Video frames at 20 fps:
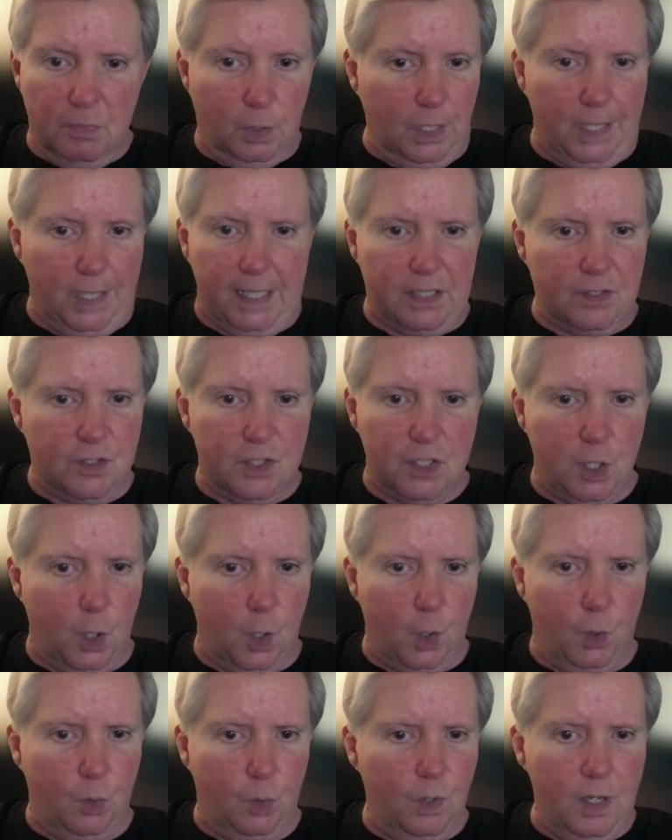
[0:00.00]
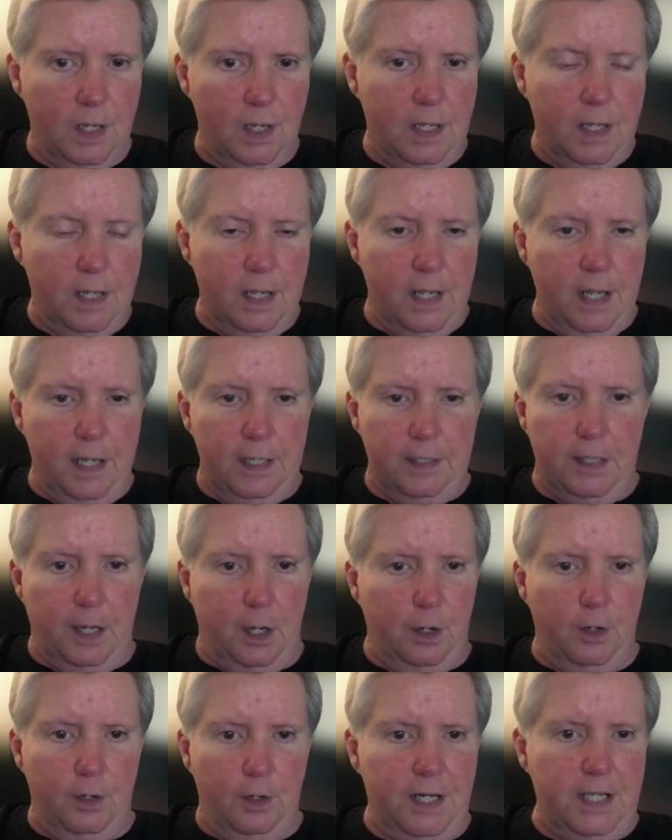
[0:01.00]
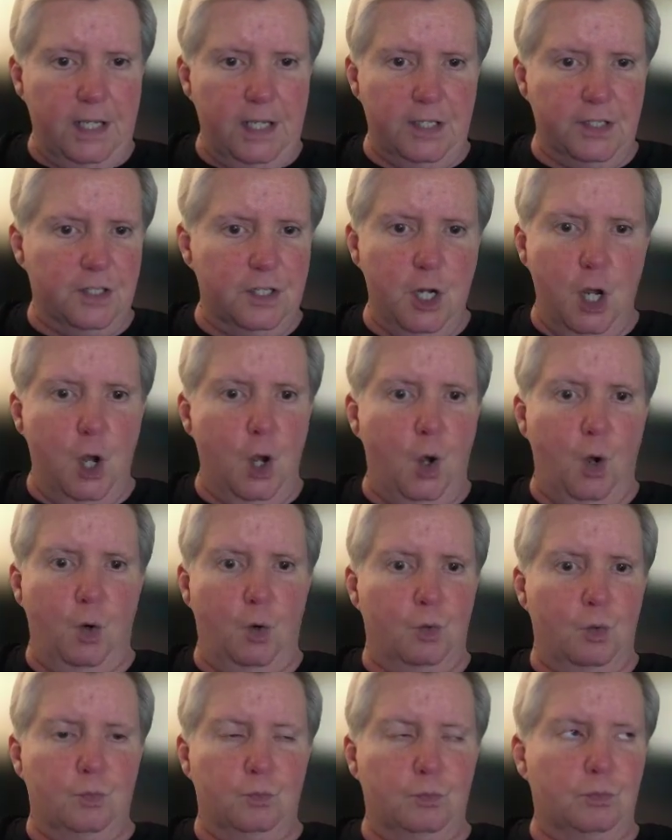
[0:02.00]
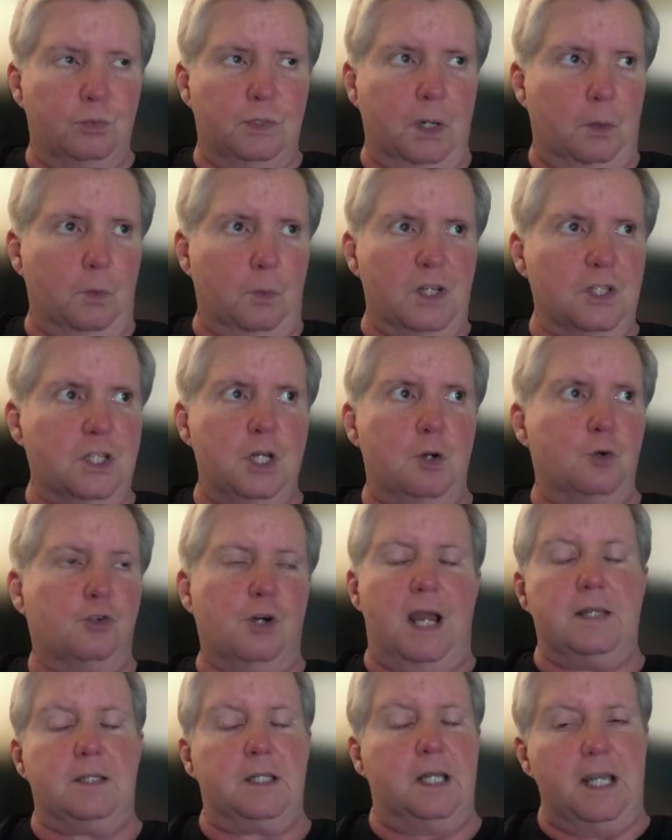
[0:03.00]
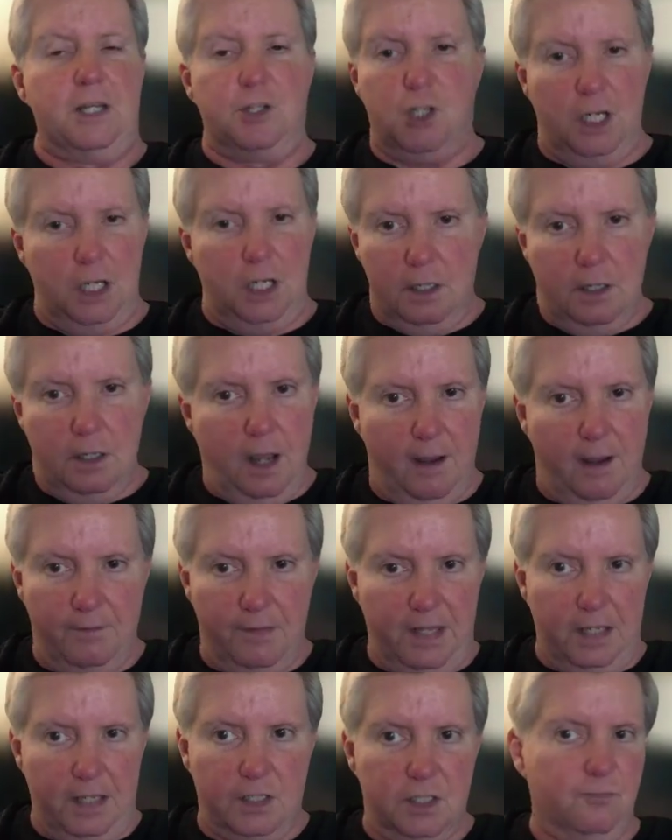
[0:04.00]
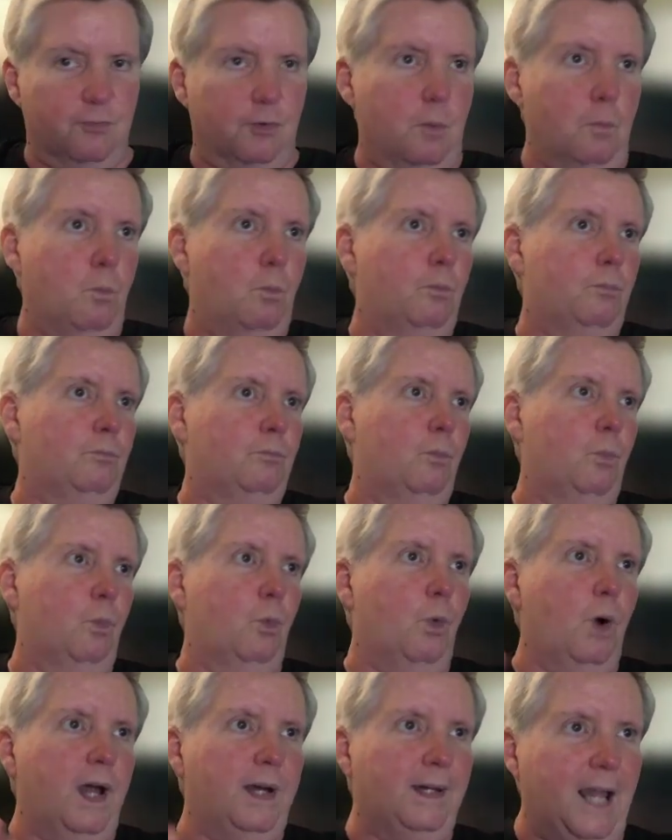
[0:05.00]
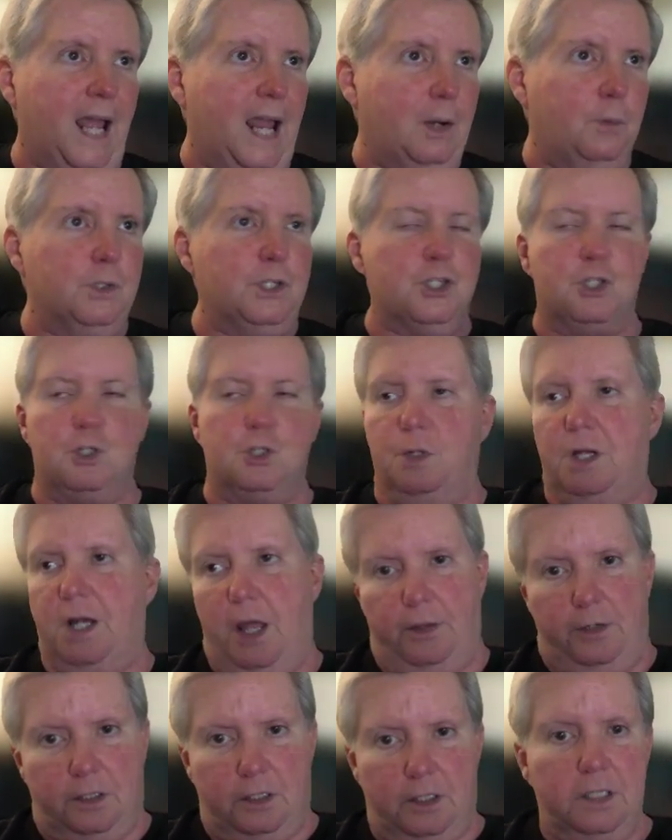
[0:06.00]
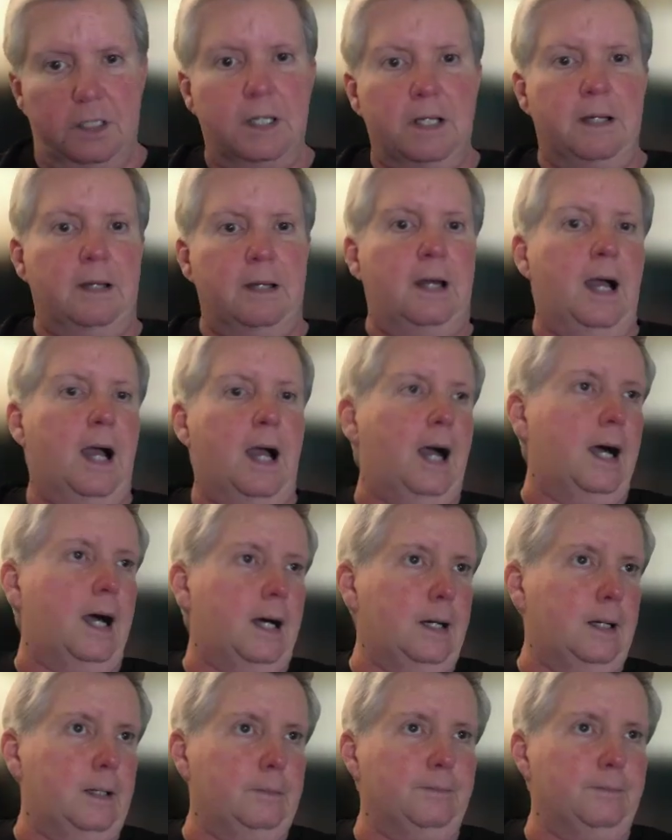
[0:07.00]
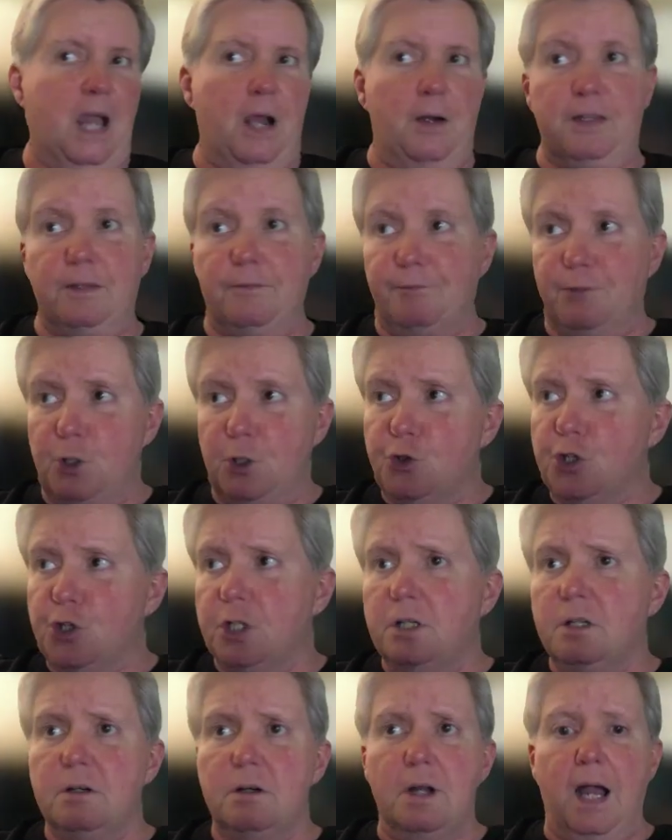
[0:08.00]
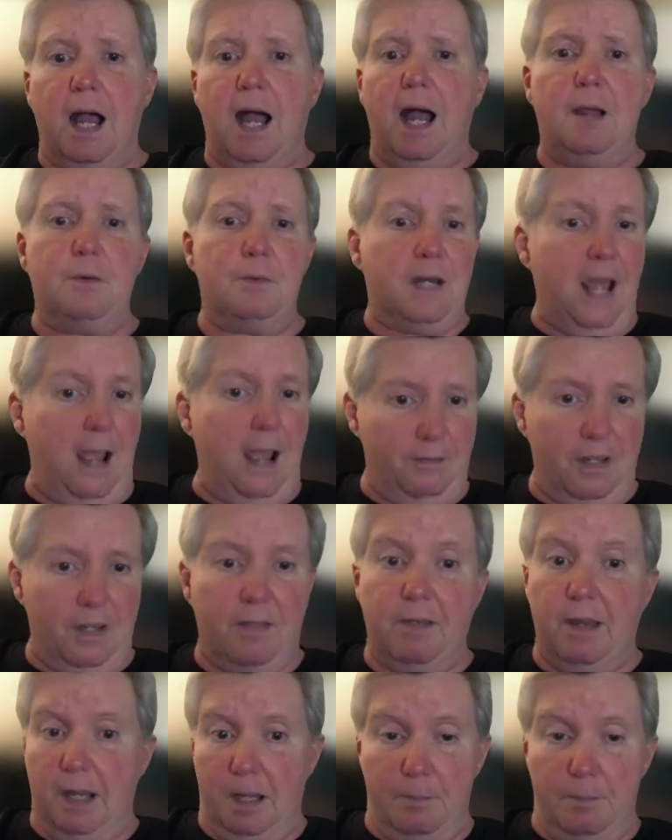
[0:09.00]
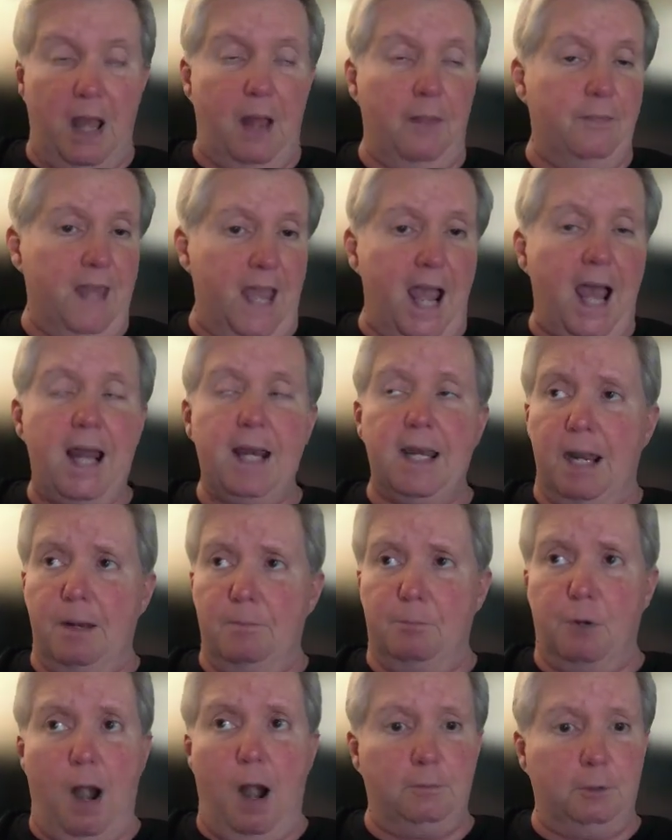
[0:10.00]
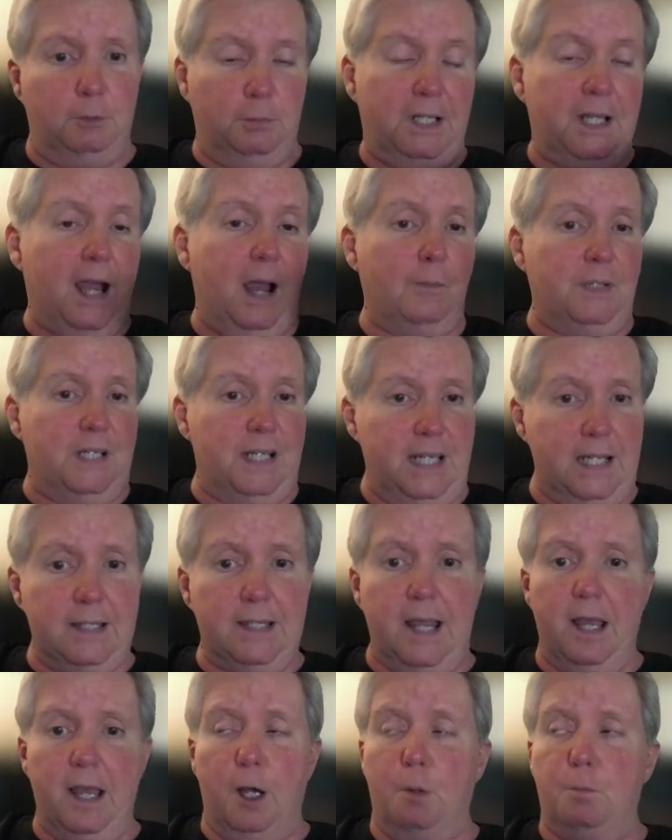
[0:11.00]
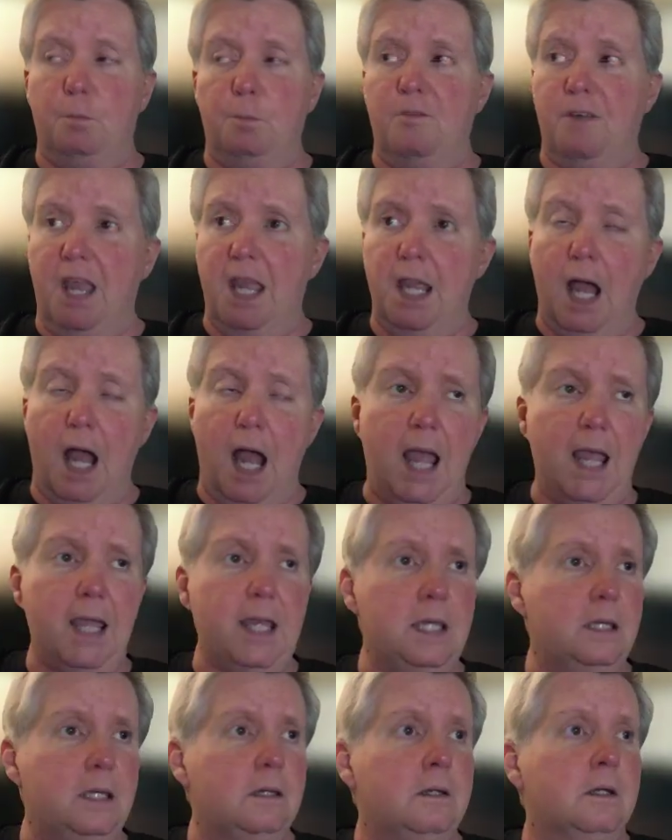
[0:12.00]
Okay, so there was no translation of this from one language to another. Now, in the future, I would have to think about that, and probably I would need the help of AI